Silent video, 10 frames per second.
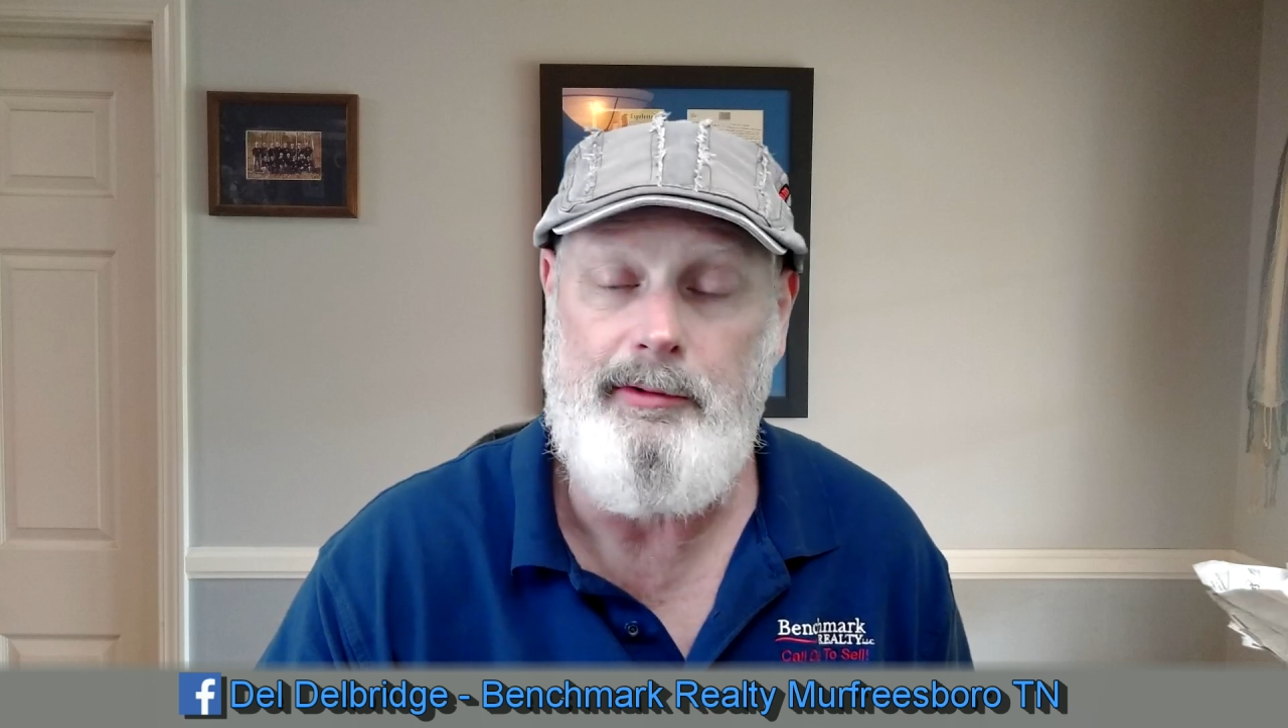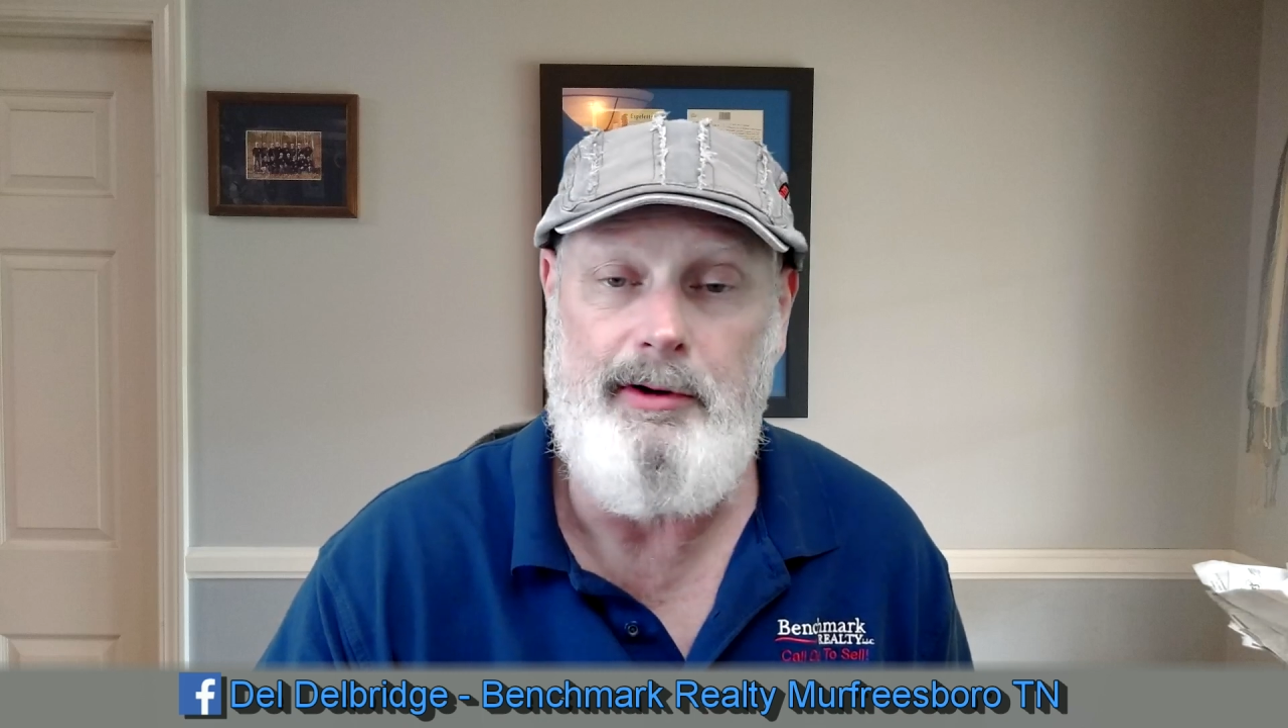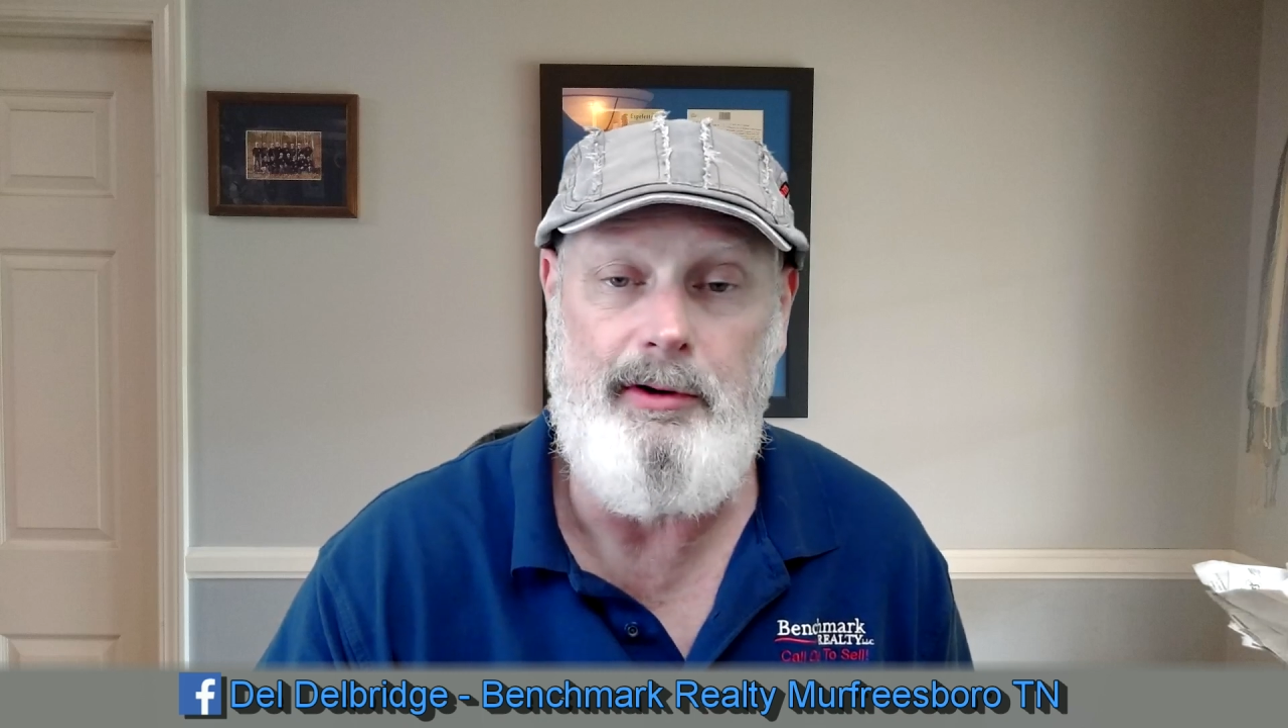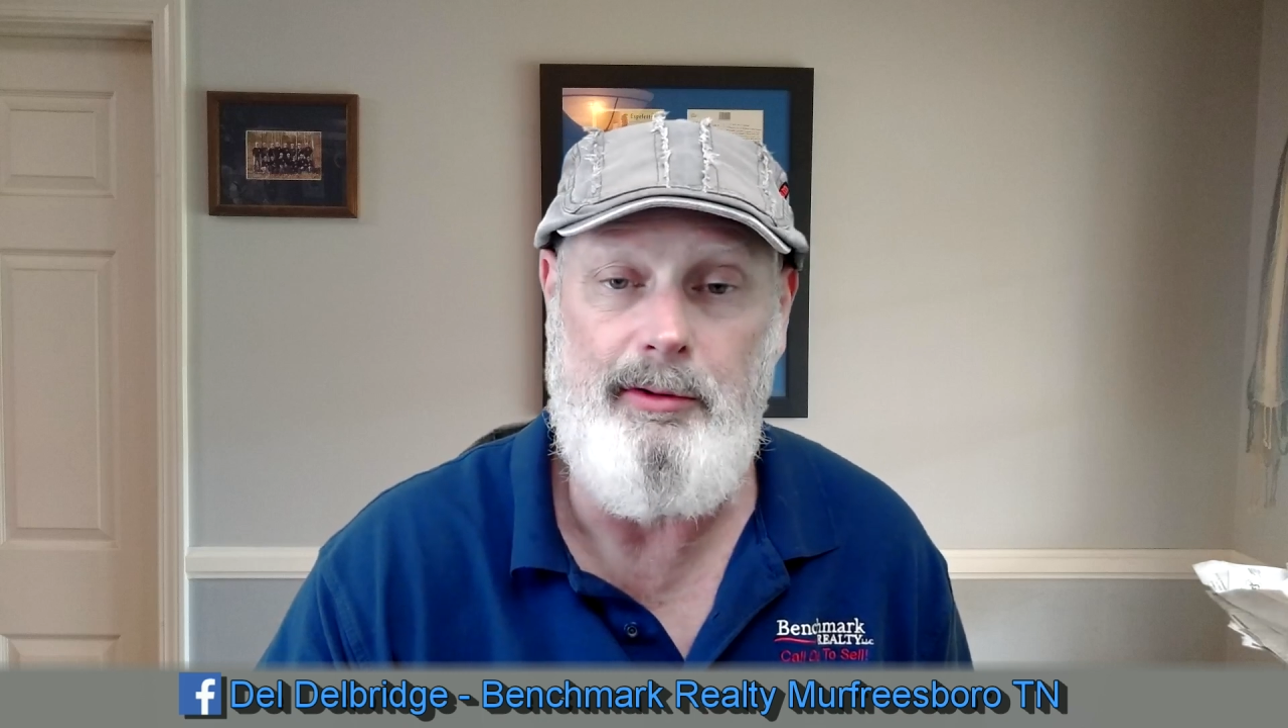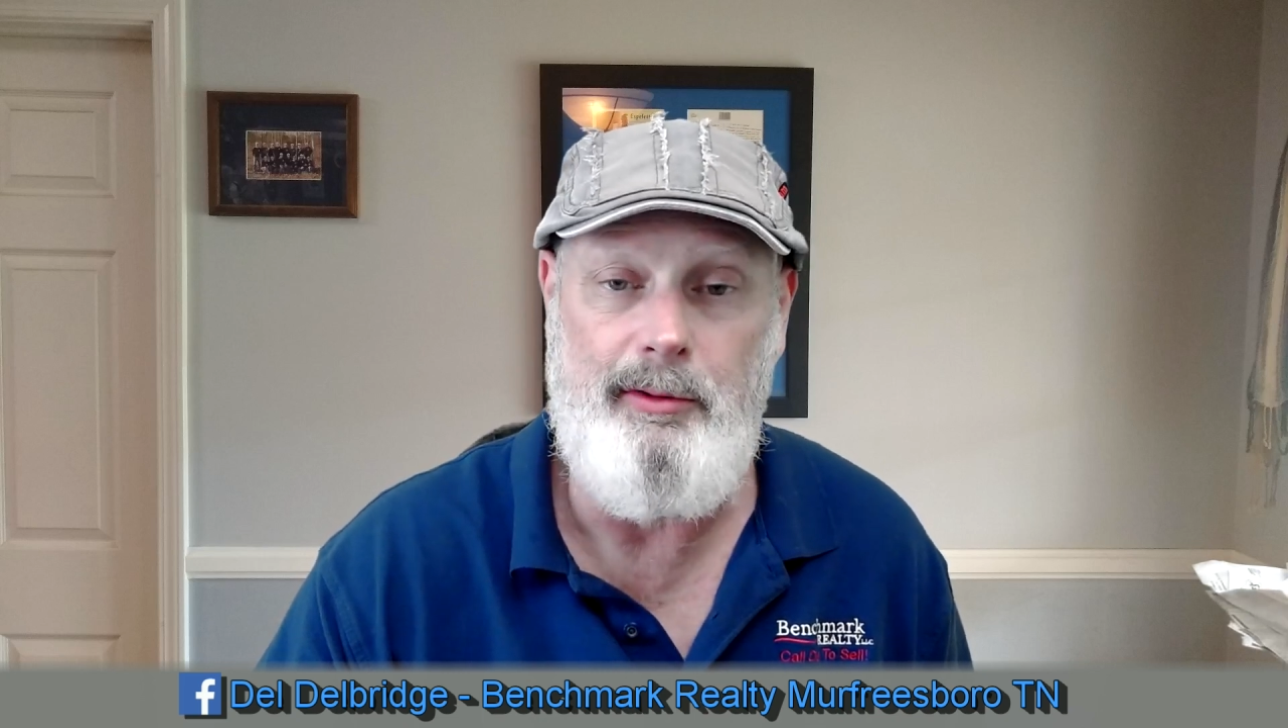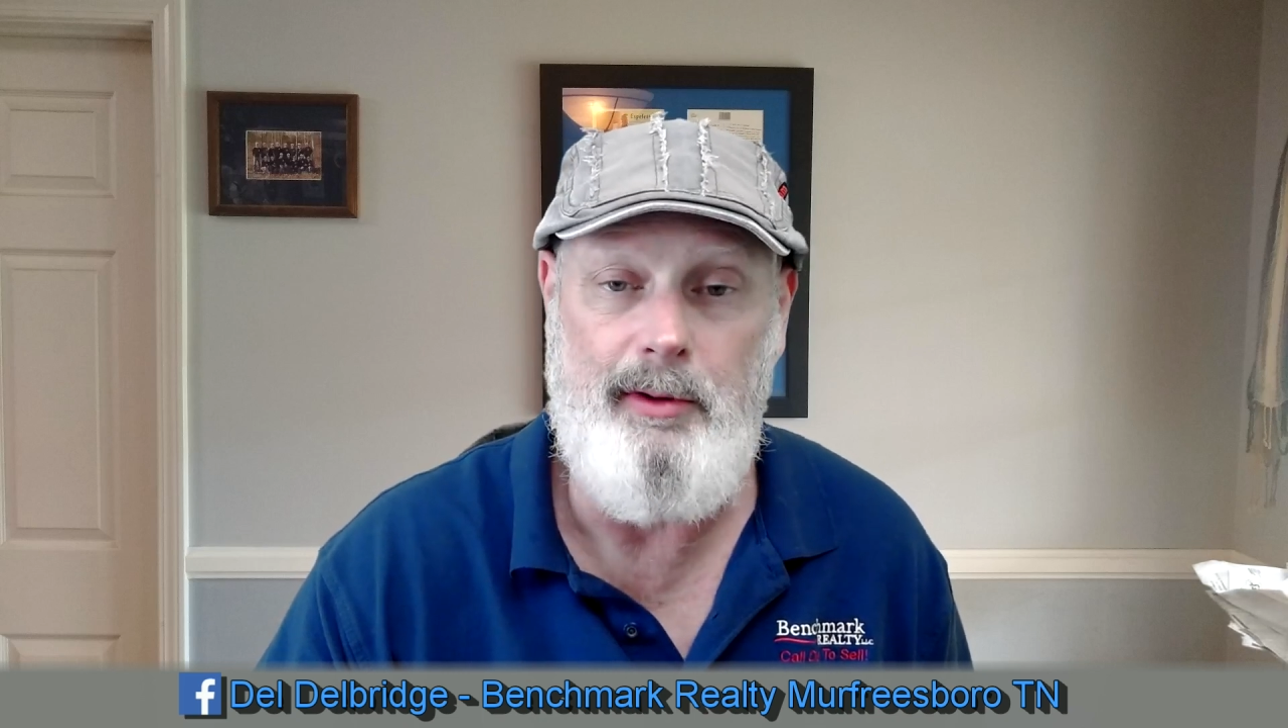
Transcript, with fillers: to